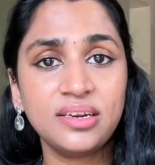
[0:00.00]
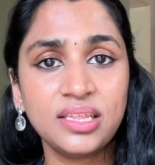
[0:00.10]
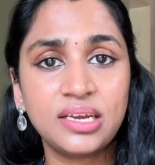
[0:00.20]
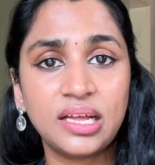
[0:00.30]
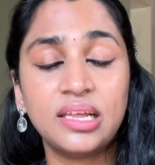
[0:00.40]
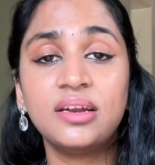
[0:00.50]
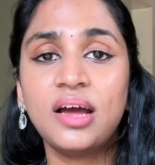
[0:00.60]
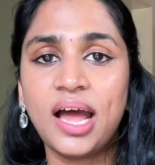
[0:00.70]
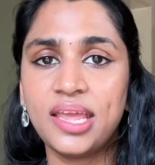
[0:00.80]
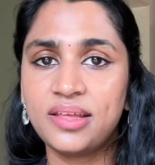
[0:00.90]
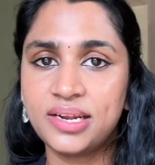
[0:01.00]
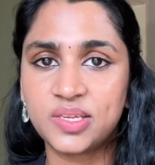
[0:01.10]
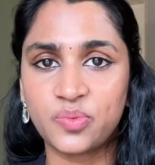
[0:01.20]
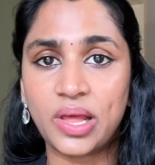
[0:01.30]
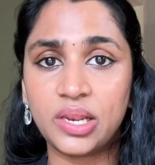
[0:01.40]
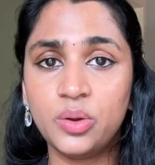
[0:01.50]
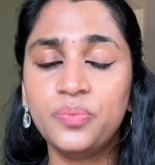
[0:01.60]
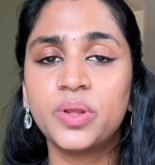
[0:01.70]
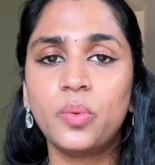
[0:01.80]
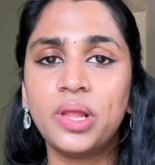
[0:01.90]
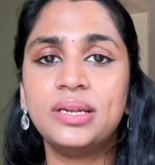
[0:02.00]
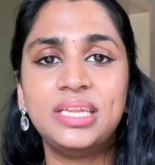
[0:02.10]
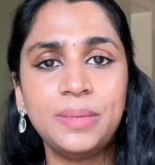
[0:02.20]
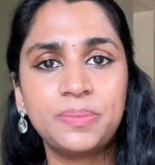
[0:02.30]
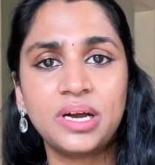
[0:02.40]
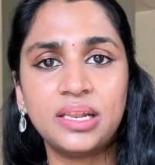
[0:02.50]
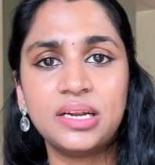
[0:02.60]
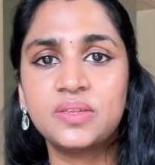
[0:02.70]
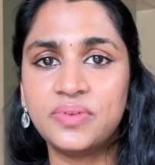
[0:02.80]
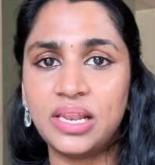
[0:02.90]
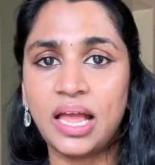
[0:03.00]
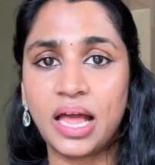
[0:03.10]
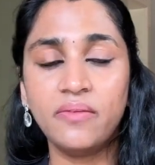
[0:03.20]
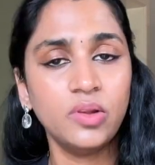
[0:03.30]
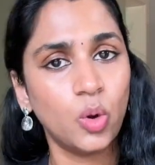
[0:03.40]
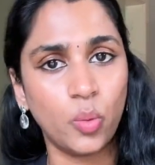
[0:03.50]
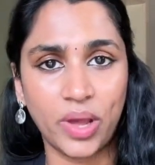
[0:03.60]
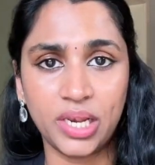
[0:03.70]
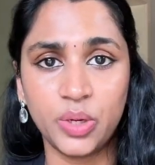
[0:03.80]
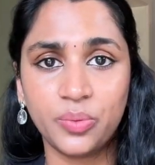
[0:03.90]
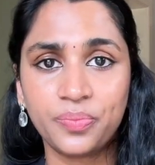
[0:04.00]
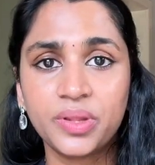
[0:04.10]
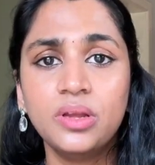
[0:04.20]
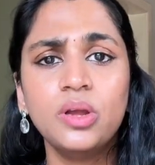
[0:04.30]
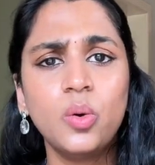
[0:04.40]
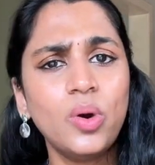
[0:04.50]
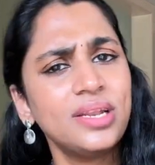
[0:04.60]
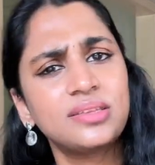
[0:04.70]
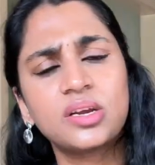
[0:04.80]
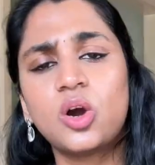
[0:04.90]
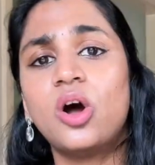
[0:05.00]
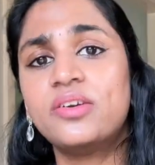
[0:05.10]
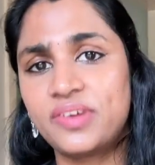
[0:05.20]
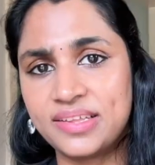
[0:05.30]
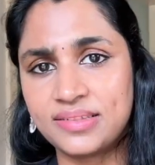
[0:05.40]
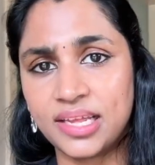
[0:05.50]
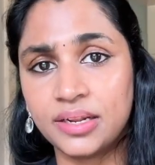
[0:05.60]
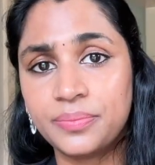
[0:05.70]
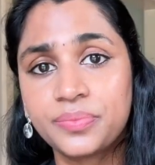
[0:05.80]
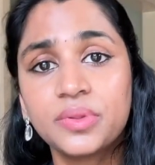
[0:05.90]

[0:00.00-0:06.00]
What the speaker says: the color, higher its value, while deep colors will have low value. What is a contrast then?